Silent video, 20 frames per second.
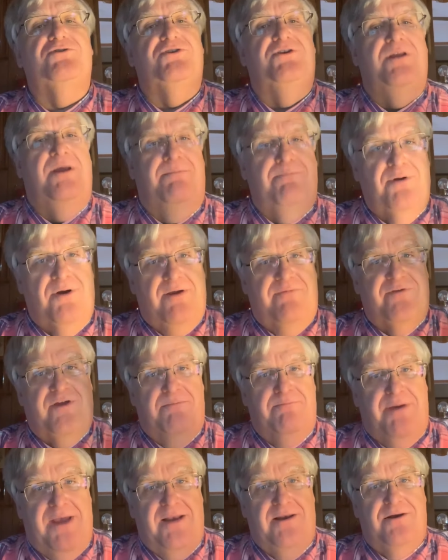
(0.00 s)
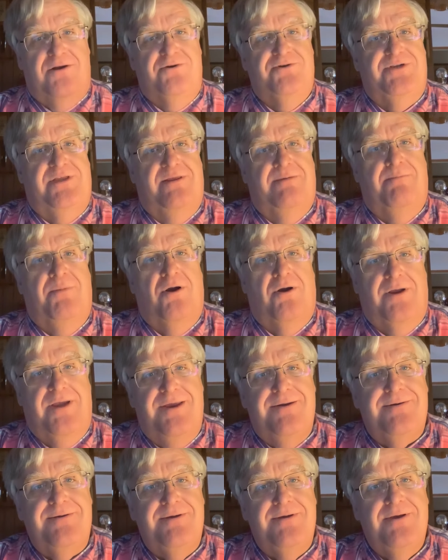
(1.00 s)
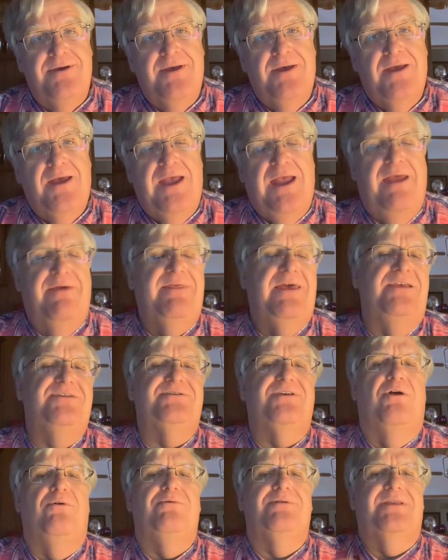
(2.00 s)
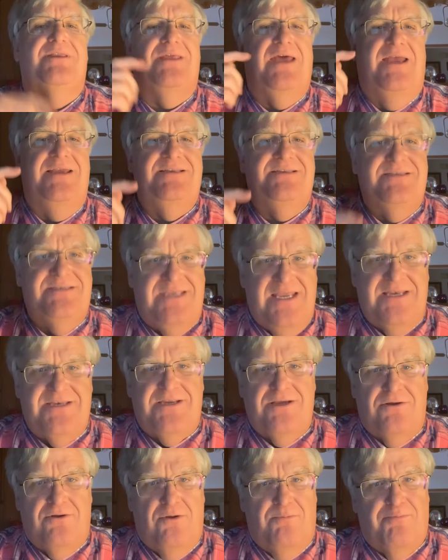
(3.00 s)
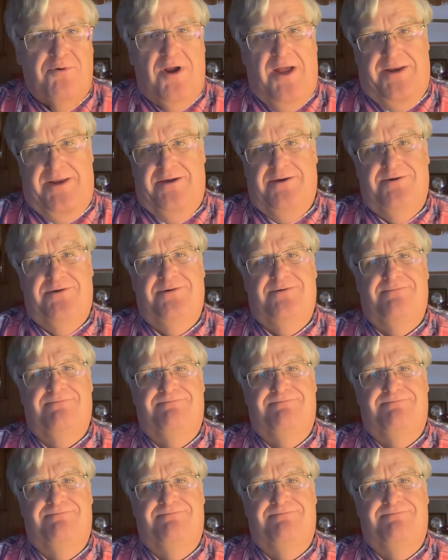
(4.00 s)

number of competitors in the market, and they sold an identical product.